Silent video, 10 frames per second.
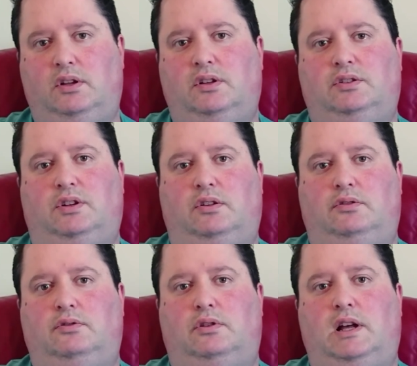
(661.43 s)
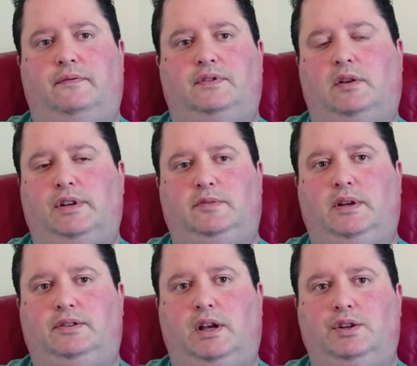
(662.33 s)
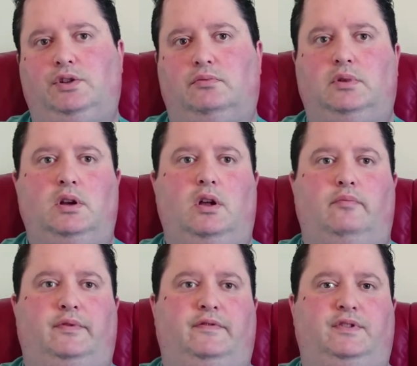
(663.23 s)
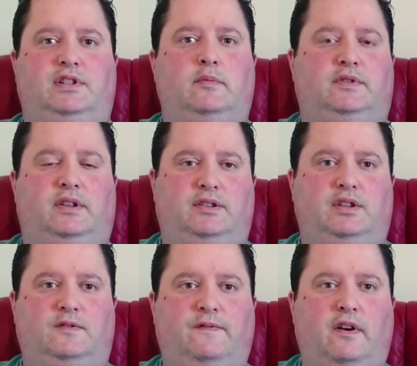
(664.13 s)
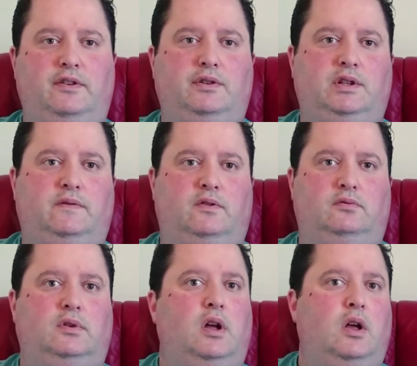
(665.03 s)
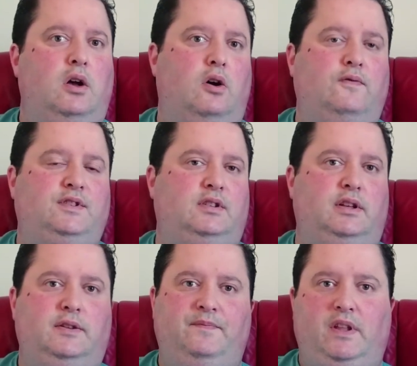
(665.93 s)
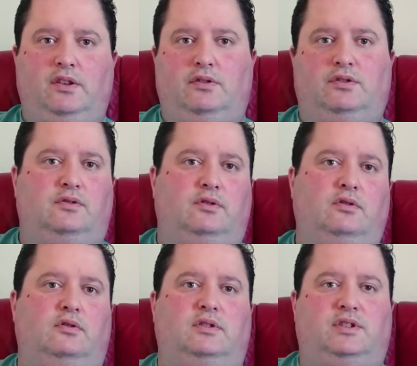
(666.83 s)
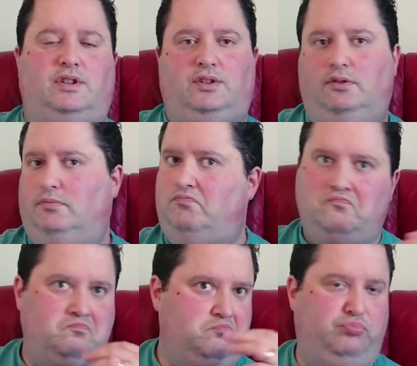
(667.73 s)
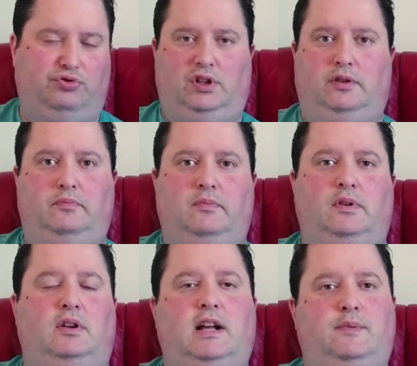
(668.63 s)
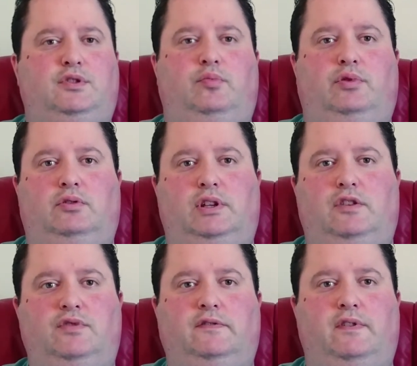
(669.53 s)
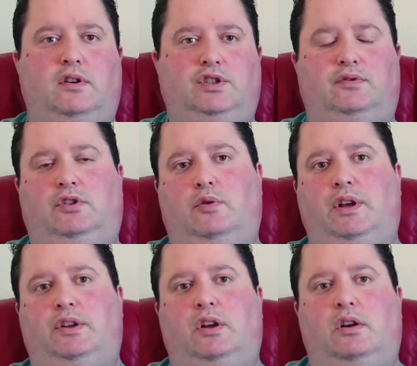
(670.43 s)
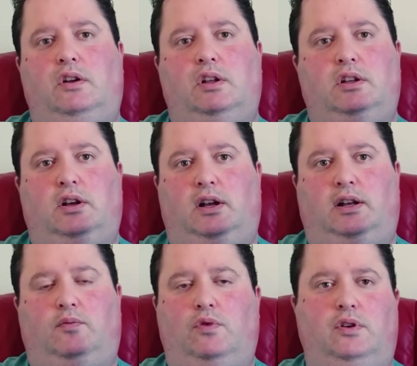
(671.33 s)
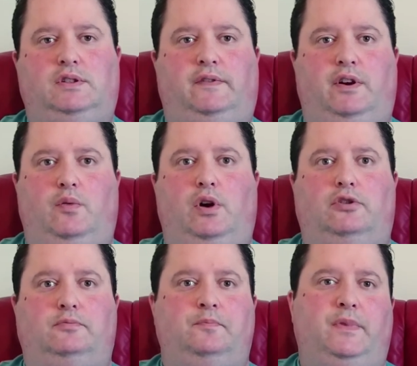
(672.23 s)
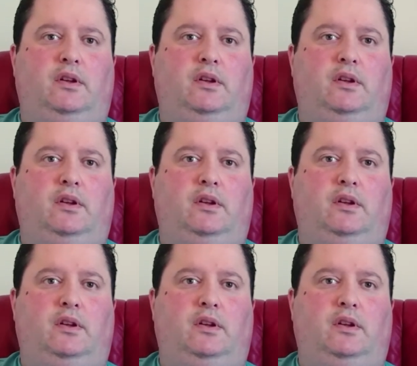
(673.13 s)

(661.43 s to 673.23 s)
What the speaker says: So you've got to have some expectation. But for some things, it's very useful. Obviously, using the Google Assistant, brilliant. Absolutely brilliant here. Really fast, really quick, and works very well.